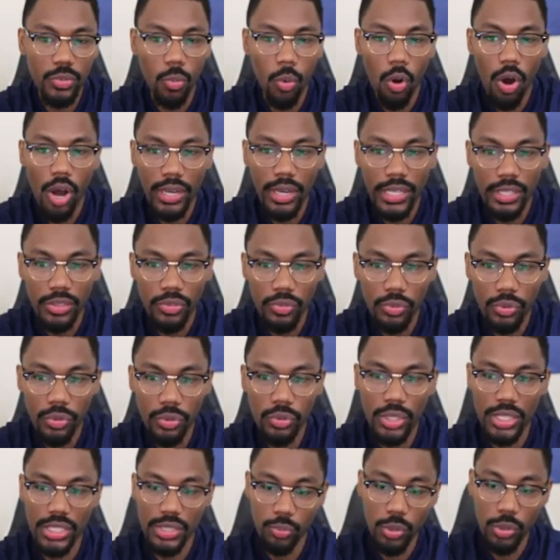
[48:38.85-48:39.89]
walking through,
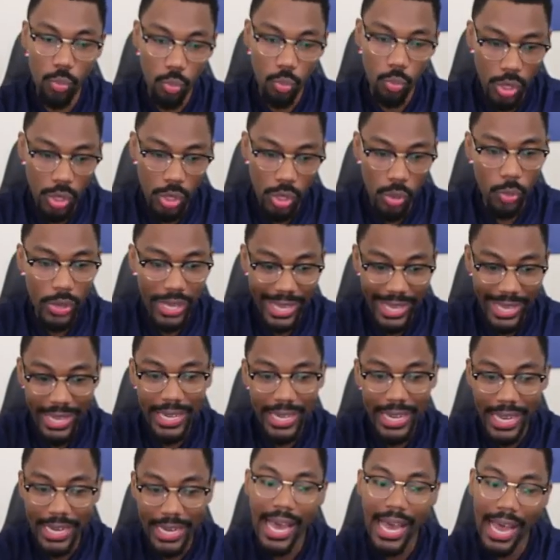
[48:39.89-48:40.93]
because we hit
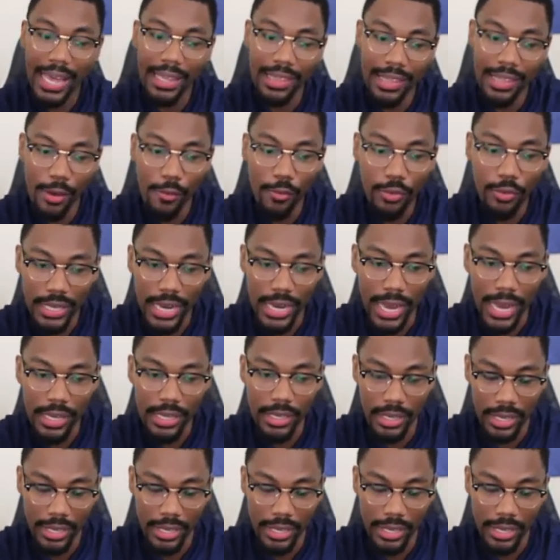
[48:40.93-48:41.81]
it at a high level tonight,